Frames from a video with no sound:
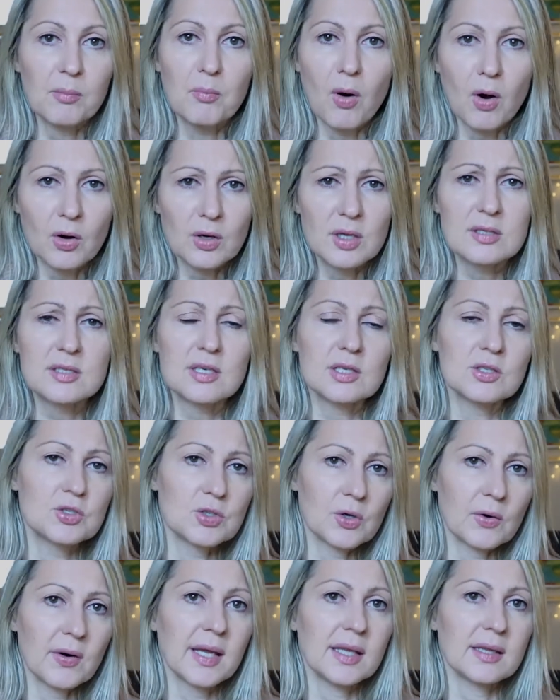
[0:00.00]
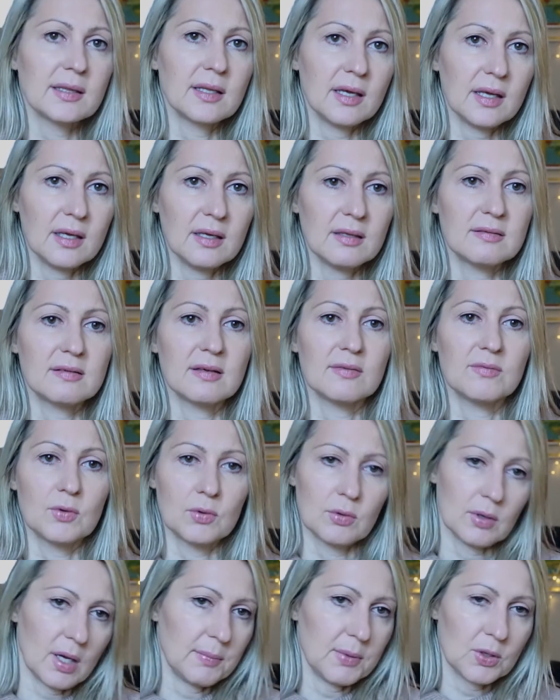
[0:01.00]
monitor during the
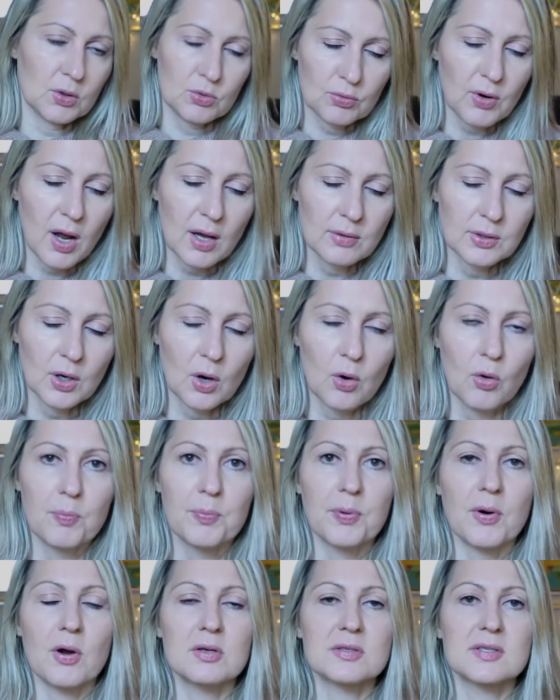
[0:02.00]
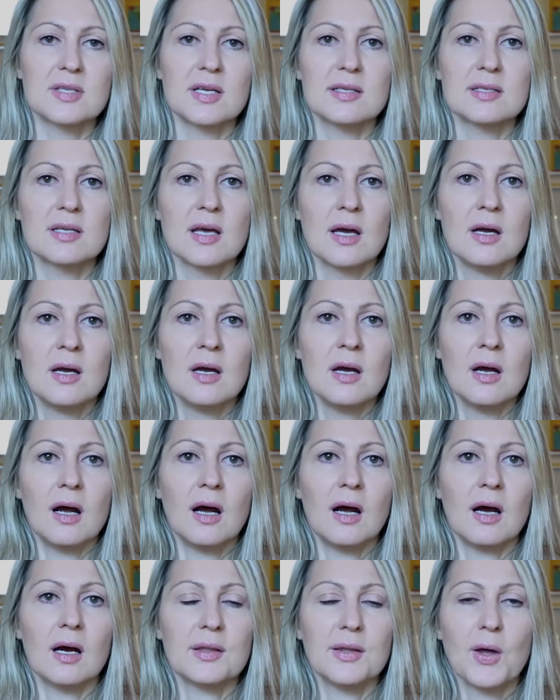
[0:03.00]
interview, I mean throughout the whole process,
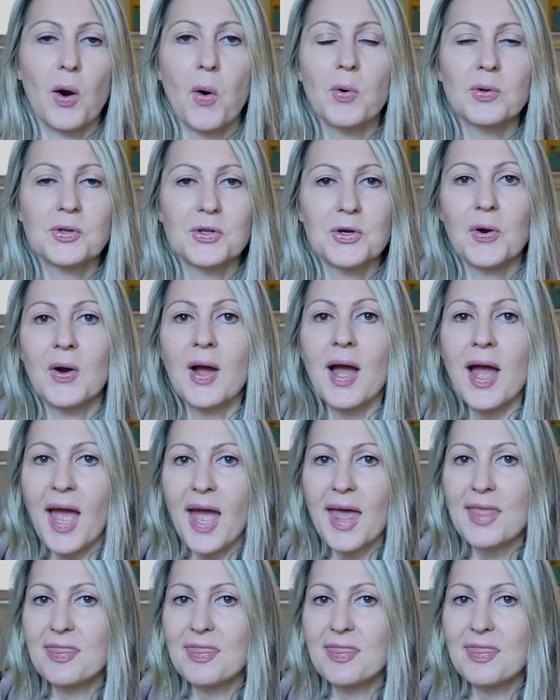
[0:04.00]
the audio.